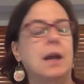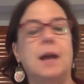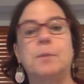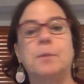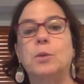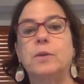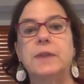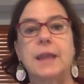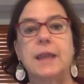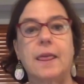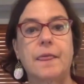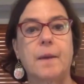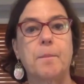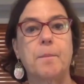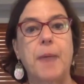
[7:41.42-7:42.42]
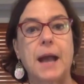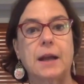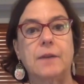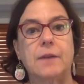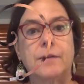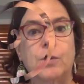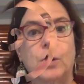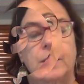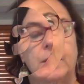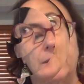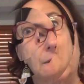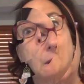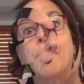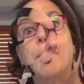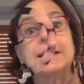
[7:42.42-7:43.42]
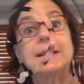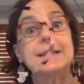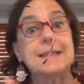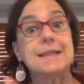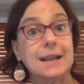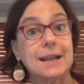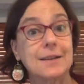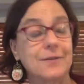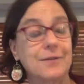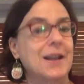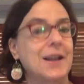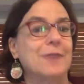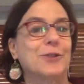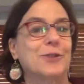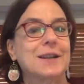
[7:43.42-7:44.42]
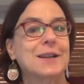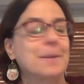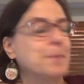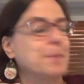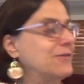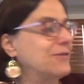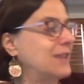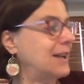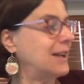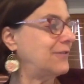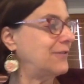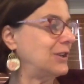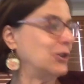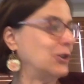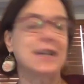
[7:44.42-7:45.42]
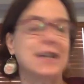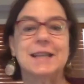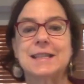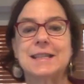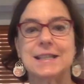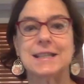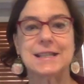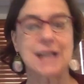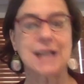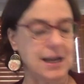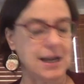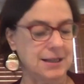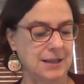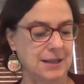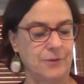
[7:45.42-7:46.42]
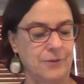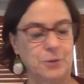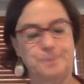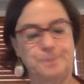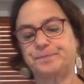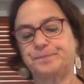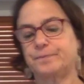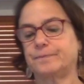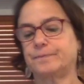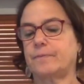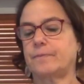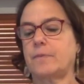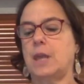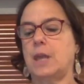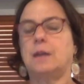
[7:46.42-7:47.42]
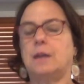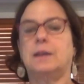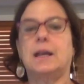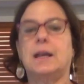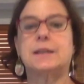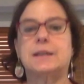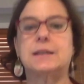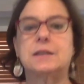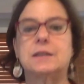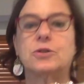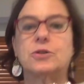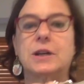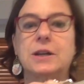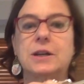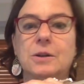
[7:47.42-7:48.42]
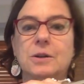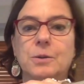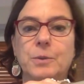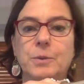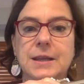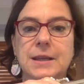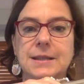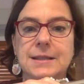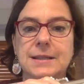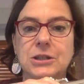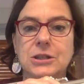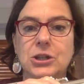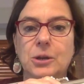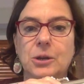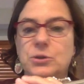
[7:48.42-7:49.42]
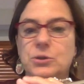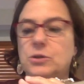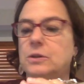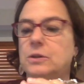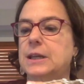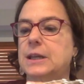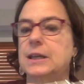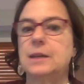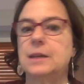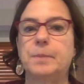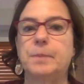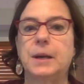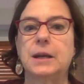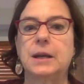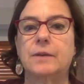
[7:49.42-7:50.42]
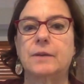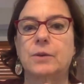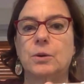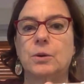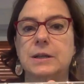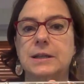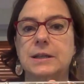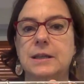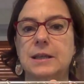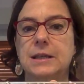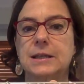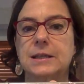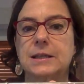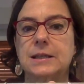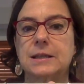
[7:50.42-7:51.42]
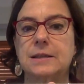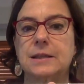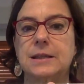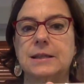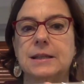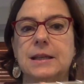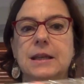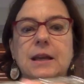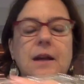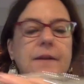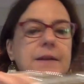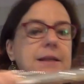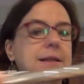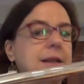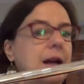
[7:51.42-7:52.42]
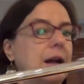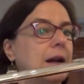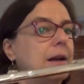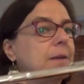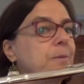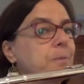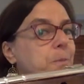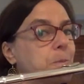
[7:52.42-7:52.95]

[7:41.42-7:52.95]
at moving the thumb back and forth. My second favorite B-flat fingering is the side lever. Now, this is trickier with a C-sharp trill key, but of course this key on the side